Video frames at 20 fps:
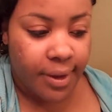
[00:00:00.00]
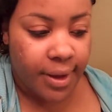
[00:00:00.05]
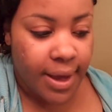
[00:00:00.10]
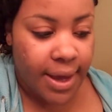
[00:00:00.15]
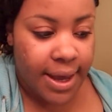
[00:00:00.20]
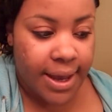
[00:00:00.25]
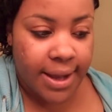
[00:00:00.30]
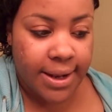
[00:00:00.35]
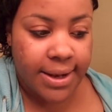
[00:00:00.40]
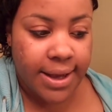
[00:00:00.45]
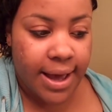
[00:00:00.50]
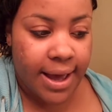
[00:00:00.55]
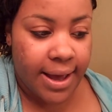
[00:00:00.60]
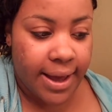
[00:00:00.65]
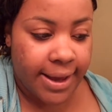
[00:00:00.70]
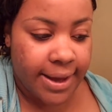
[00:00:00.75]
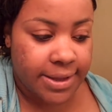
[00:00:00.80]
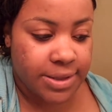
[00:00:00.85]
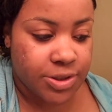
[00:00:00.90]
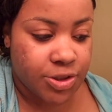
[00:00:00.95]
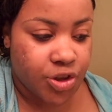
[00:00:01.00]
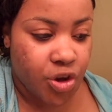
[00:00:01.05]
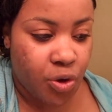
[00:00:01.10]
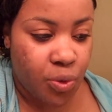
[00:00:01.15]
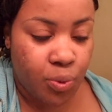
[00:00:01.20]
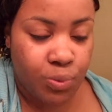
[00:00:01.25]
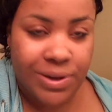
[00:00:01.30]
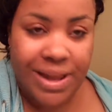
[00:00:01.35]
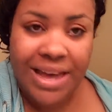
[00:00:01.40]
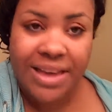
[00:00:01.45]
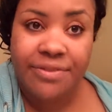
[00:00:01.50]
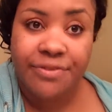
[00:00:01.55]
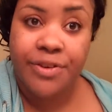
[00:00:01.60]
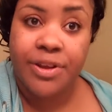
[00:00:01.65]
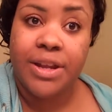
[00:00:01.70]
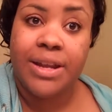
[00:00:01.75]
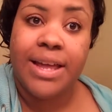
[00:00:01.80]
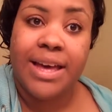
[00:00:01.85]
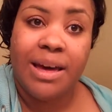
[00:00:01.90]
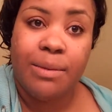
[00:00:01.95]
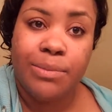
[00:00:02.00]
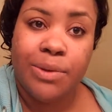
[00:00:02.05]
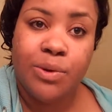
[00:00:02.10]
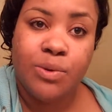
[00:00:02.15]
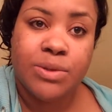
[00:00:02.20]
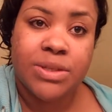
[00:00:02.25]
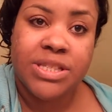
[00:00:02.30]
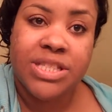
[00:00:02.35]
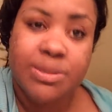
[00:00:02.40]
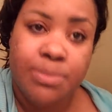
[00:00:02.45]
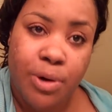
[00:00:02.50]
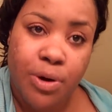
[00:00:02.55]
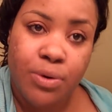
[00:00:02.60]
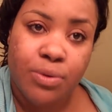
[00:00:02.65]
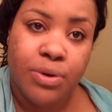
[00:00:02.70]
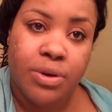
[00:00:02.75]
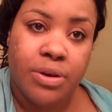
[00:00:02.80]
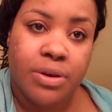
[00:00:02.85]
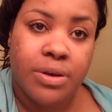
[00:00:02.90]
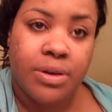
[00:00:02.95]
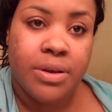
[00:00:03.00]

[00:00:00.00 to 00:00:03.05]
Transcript: and I don't like feeling like I'm losing smoke.